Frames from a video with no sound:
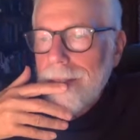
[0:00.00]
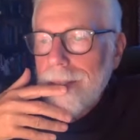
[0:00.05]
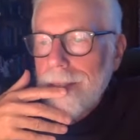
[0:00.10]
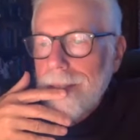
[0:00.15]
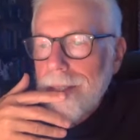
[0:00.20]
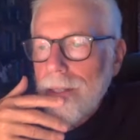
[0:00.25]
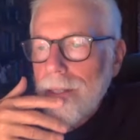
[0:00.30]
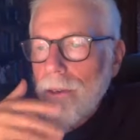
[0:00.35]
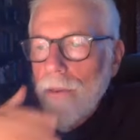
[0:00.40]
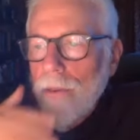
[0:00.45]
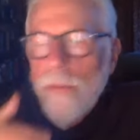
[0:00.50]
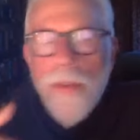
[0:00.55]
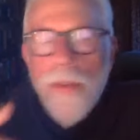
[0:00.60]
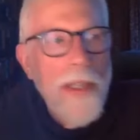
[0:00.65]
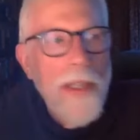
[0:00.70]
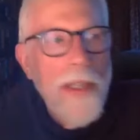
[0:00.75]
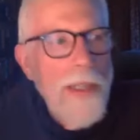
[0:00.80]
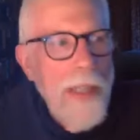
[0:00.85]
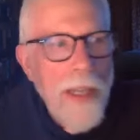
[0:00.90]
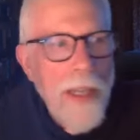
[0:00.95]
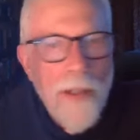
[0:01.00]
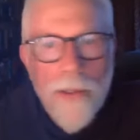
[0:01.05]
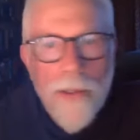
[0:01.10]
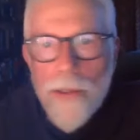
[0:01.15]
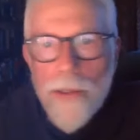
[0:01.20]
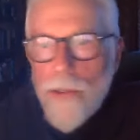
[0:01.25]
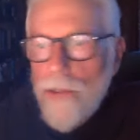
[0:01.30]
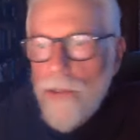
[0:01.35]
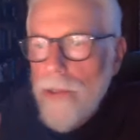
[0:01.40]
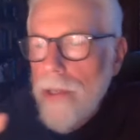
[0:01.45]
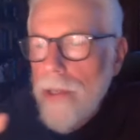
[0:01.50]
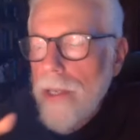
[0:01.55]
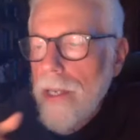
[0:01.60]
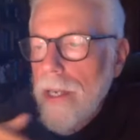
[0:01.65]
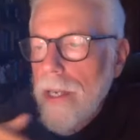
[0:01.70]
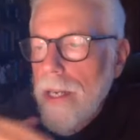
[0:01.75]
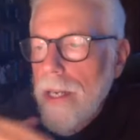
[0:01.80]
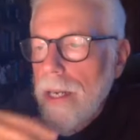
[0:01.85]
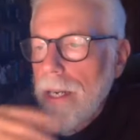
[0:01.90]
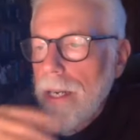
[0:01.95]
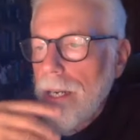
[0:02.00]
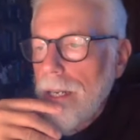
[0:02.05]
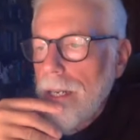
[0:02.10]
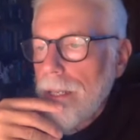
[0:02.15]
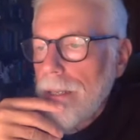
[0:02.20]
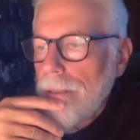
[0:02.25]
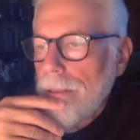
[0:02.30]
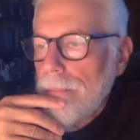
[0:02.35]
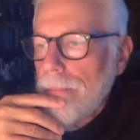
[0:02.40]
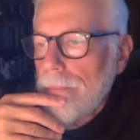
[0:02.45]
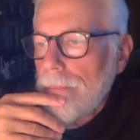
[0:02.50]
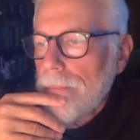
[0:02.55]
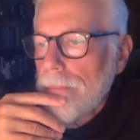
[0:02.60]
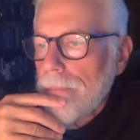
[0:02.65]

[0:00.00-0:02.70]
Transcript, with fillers: over the years, for